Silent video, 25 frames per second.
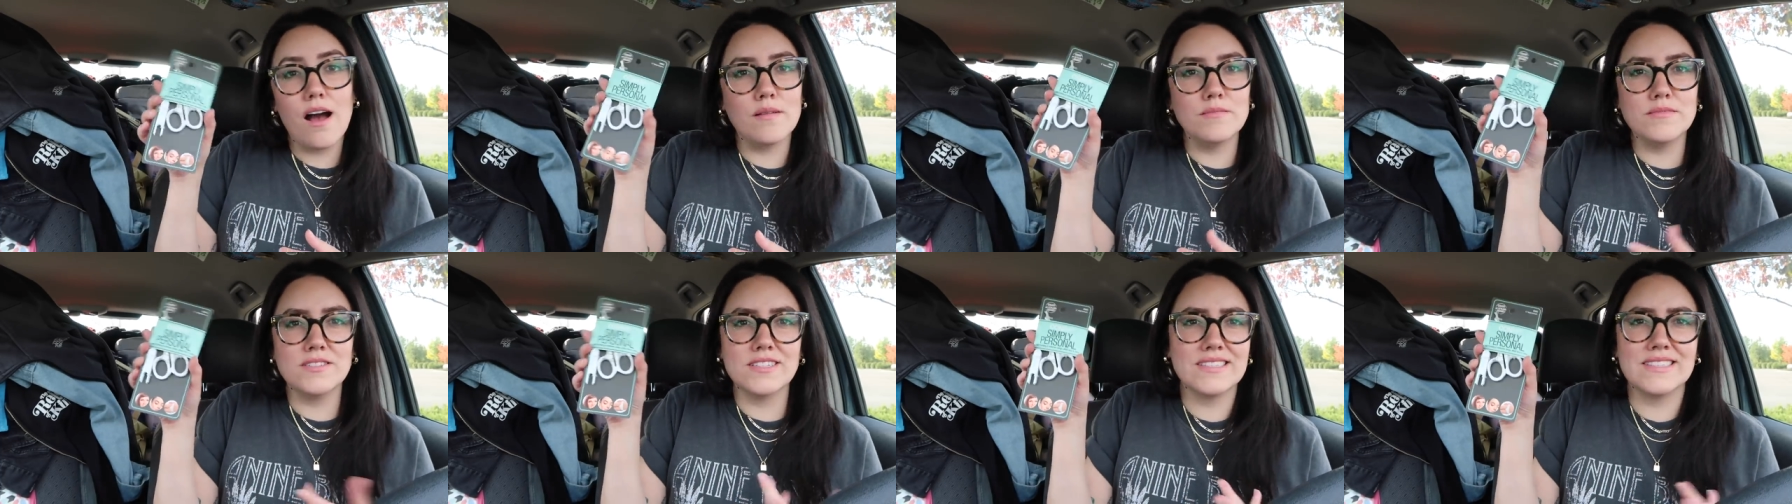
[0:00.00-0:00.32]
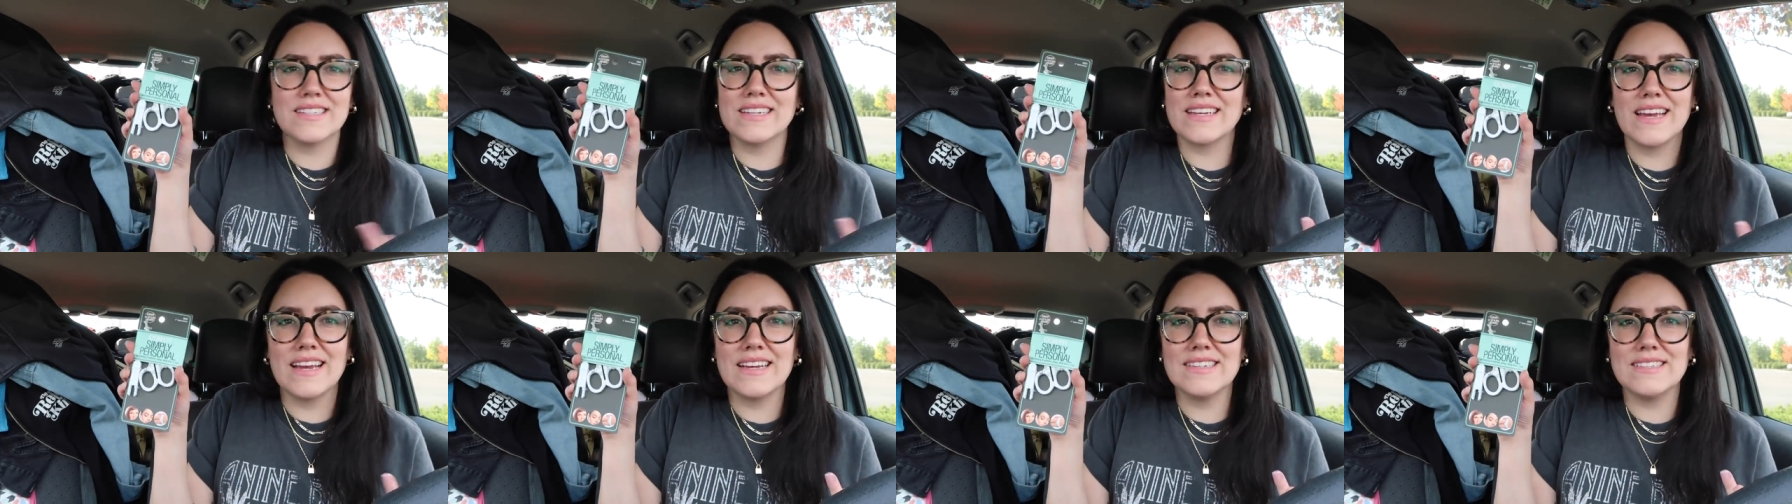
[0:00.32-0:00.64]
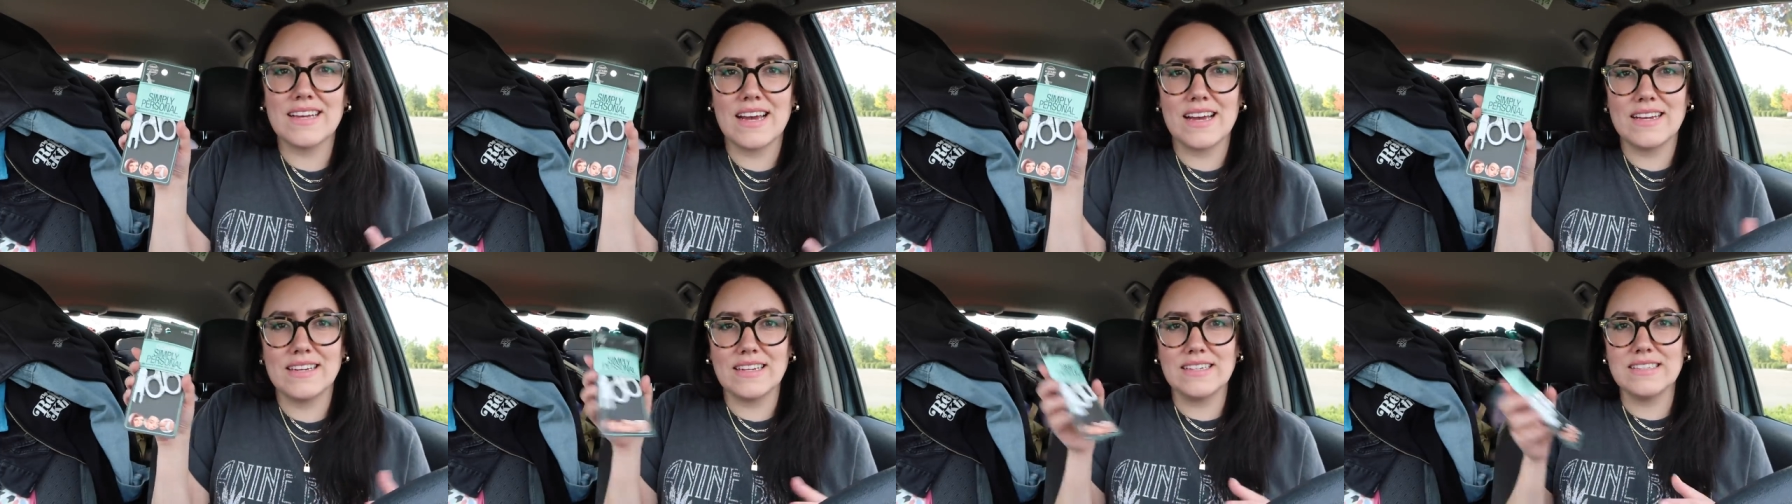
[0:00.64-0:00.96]
just in case
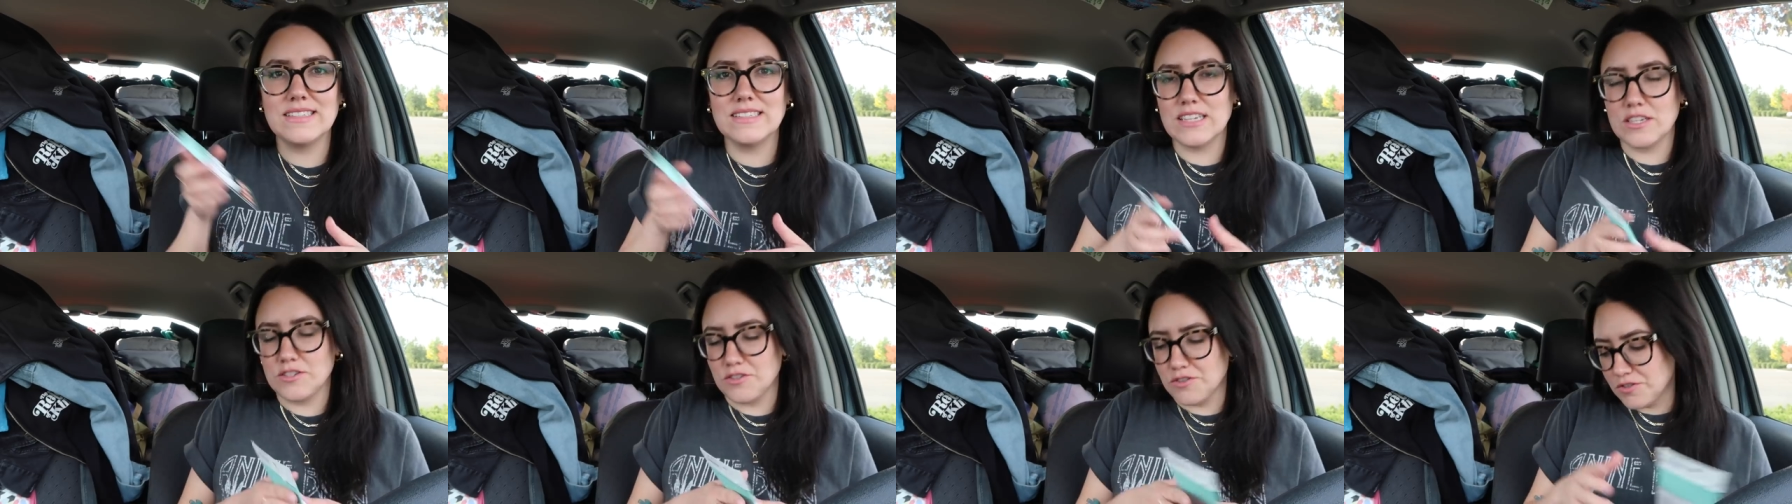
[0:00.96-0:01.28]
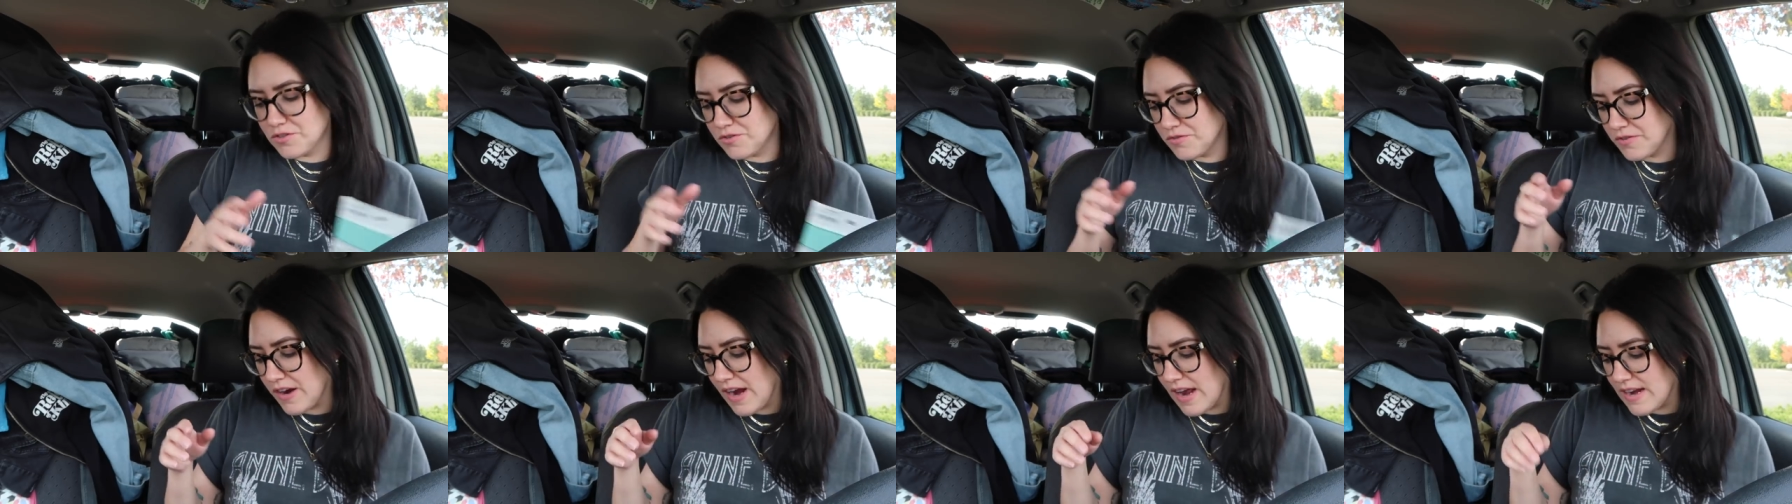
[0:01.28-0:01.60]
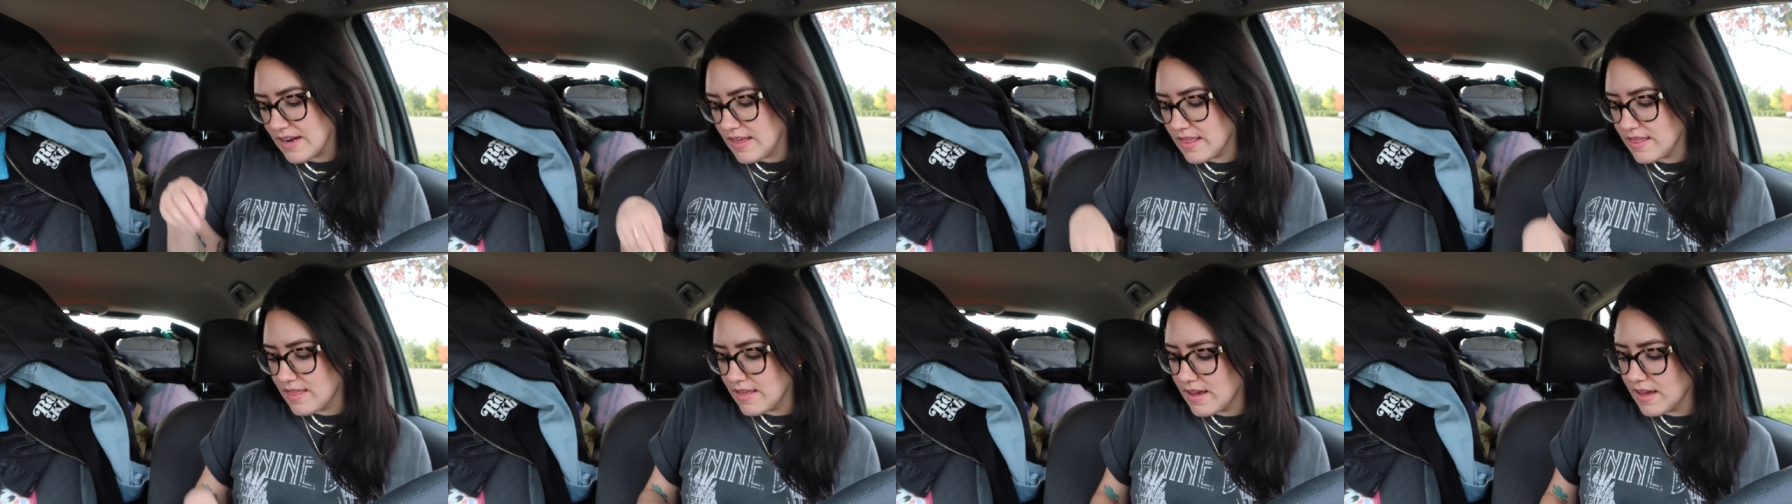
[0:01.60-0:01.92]
I need scissors for
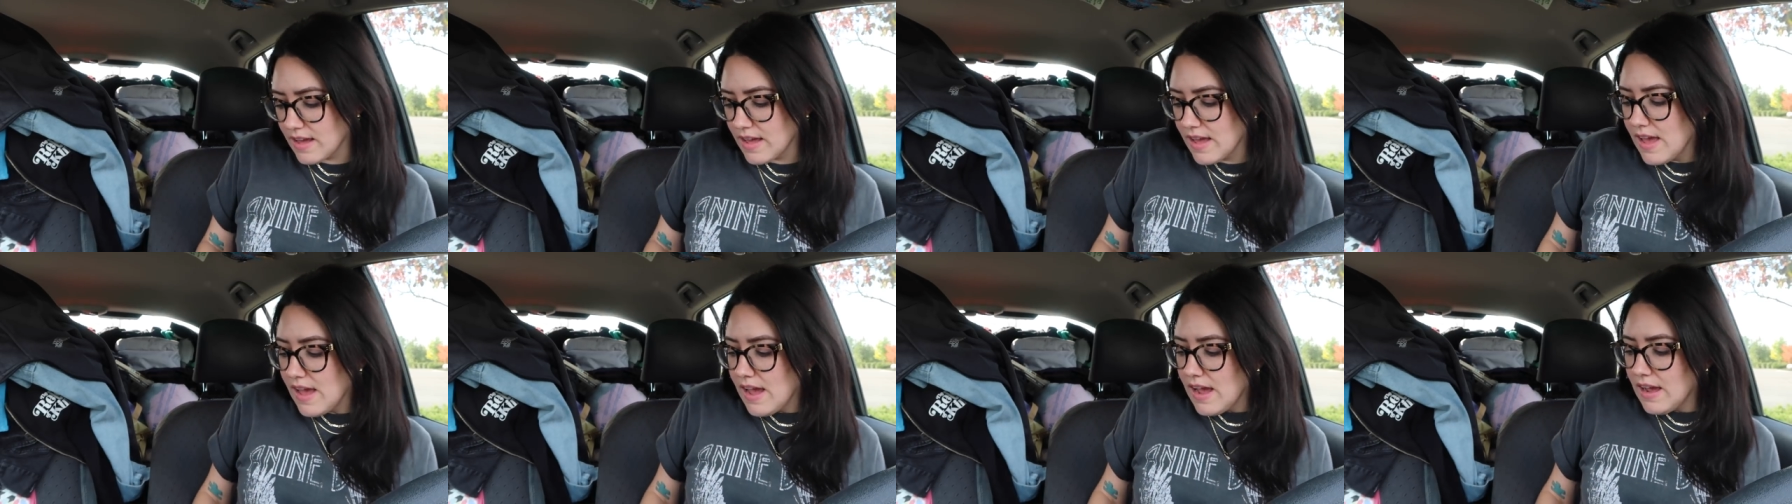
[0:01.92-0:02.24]
anything.